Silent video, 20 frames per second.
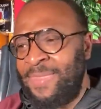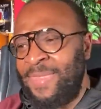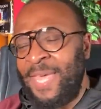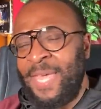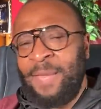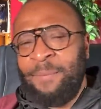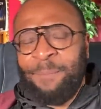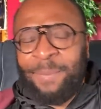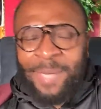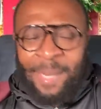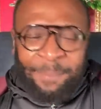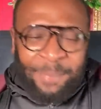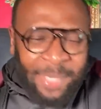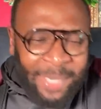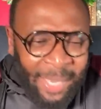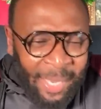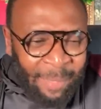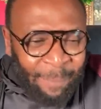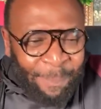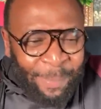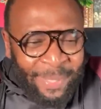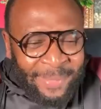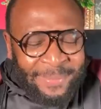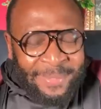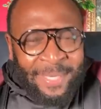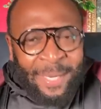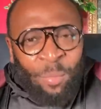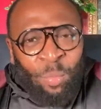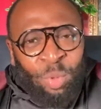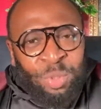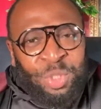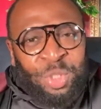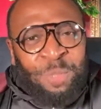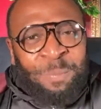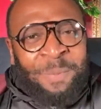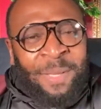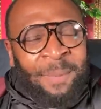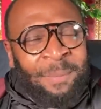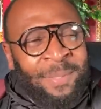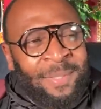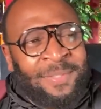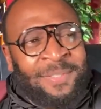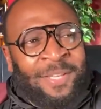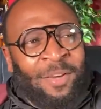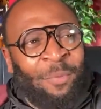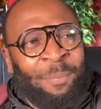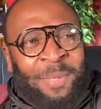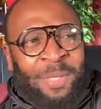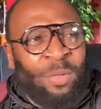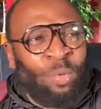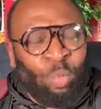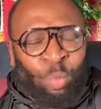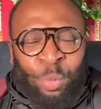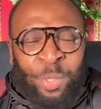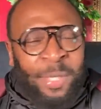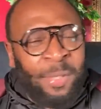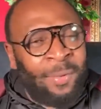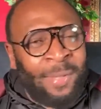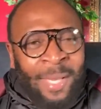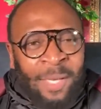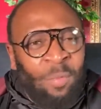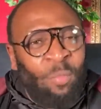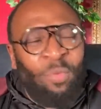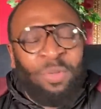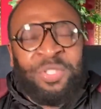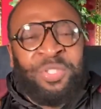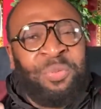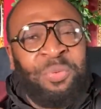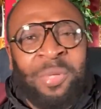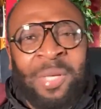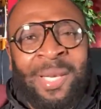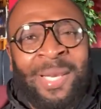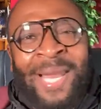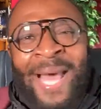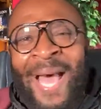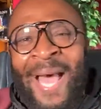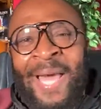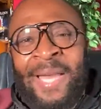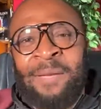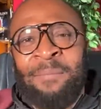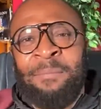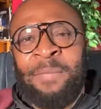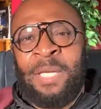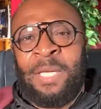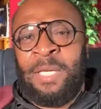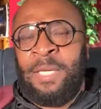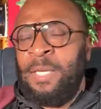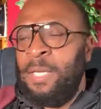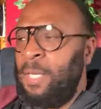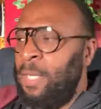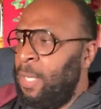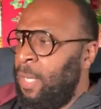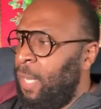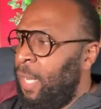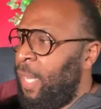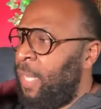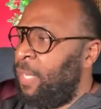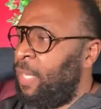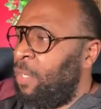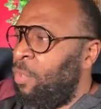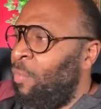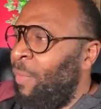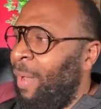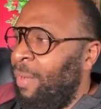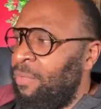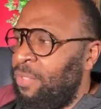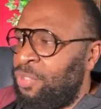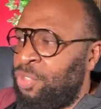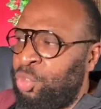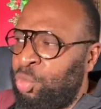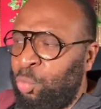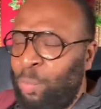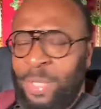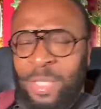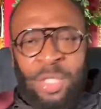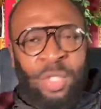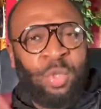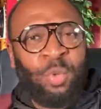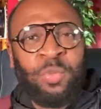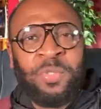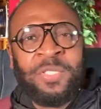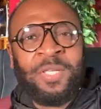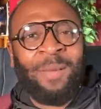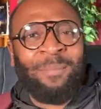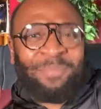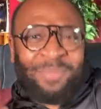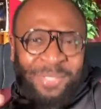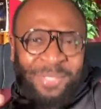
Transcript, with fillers: think but i'm the kind of pastor that i want you to be able to tell me the real i don't want you to lie to me and then go out in the street and do something